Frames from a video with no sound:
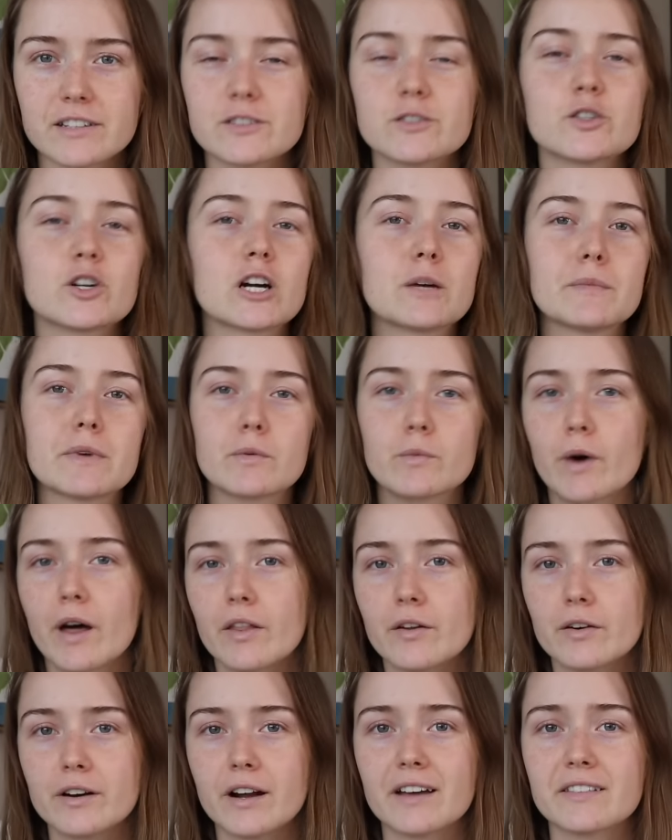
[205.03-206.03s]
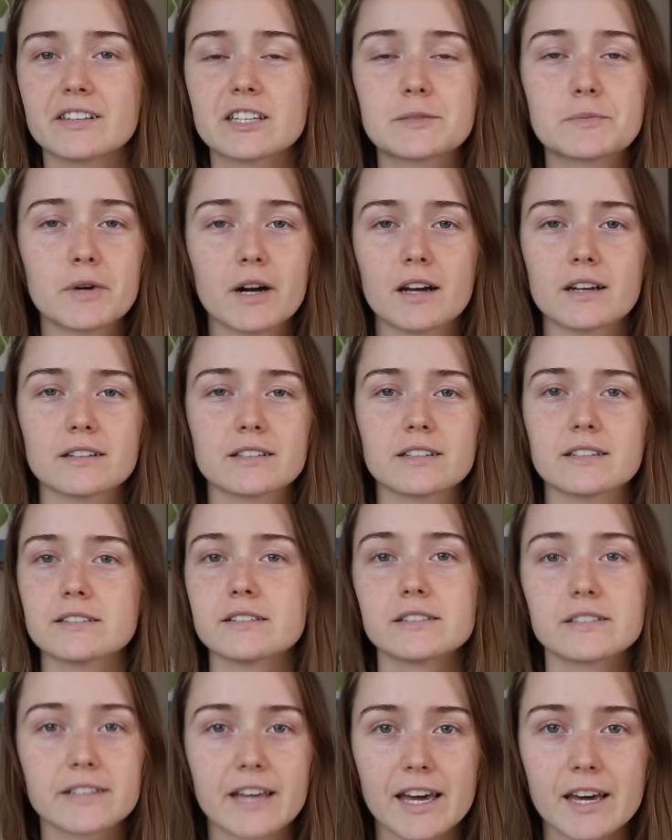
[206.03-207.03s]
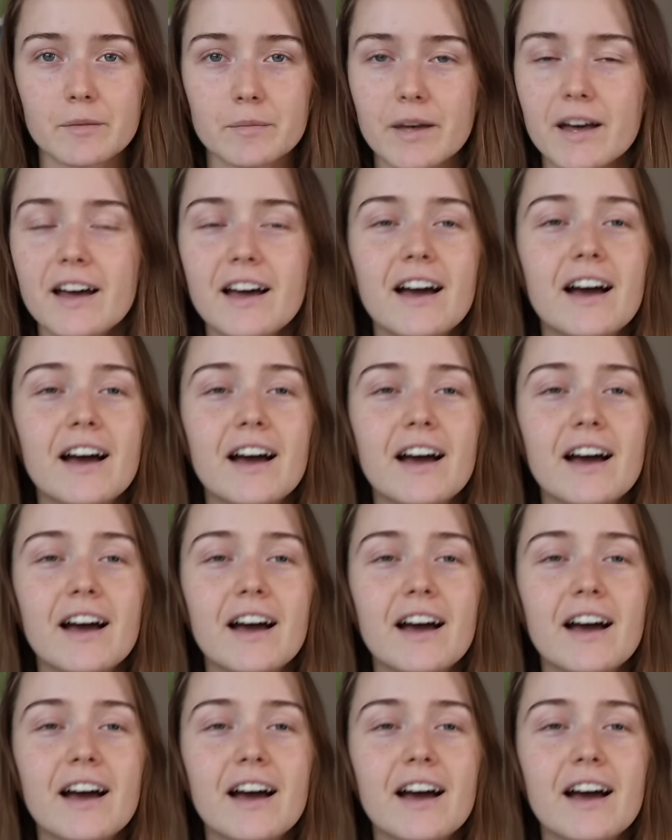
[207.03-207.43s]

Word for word: determine whether or not this product is a scam?